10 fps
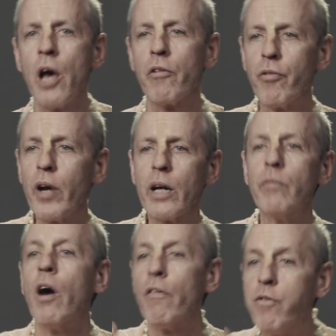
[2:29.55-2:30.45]

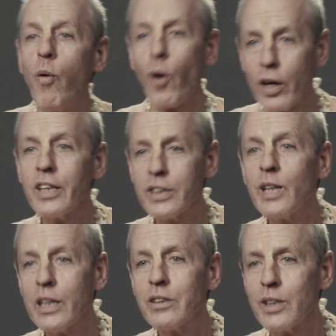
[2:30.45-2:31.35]
freedom for the
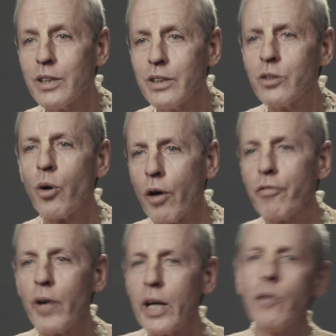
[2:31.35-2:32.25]
senses or
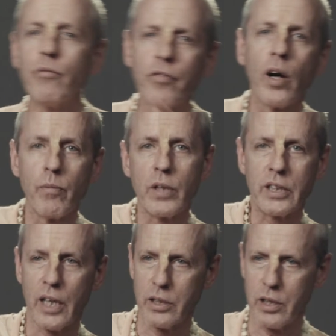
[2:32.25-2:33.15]
freedom from the
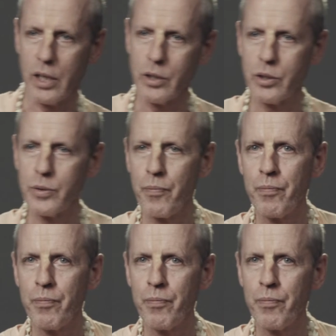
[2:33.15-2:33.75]
senses?